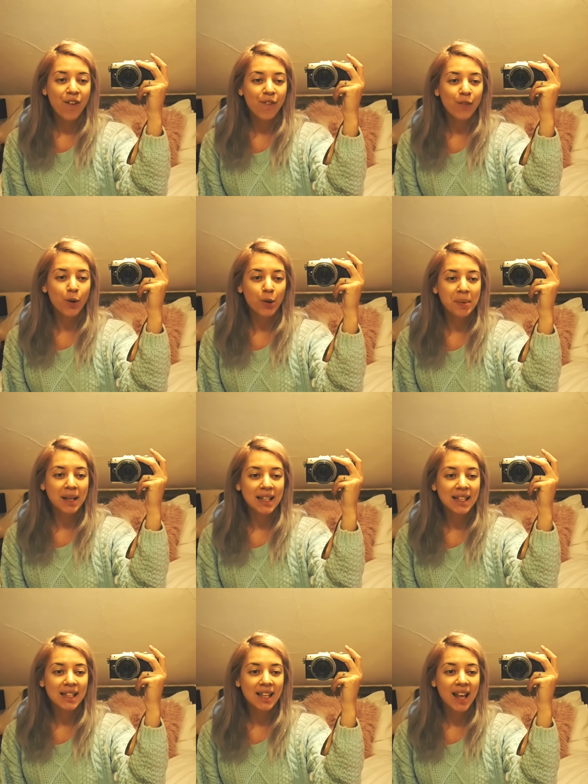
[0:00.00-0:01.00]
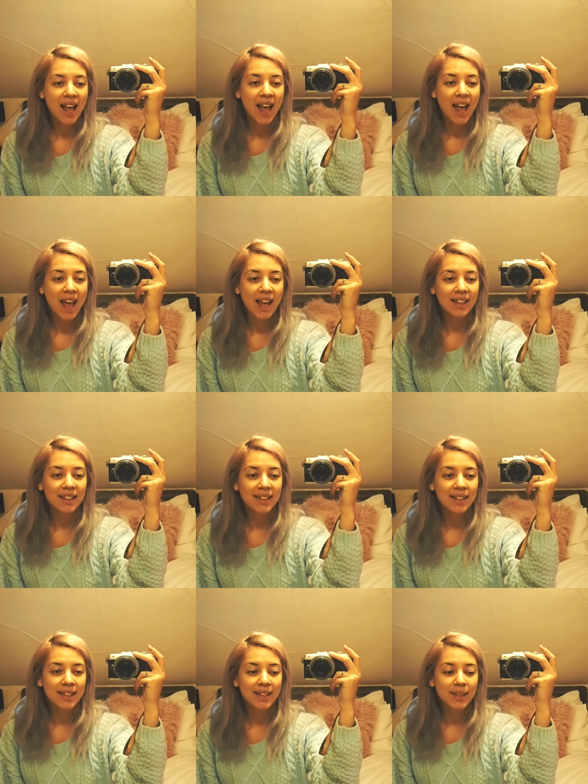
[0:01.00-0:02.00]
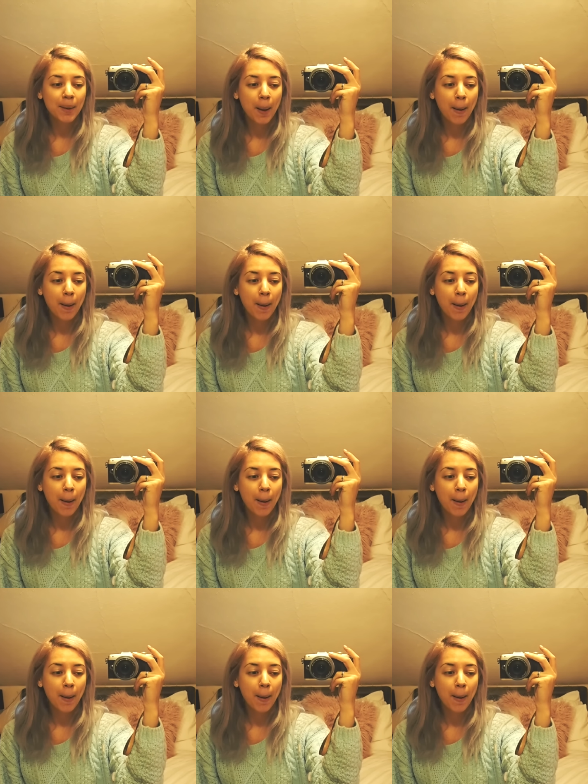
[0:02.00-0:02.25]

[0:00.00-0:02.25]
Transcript: Vlogmas ends.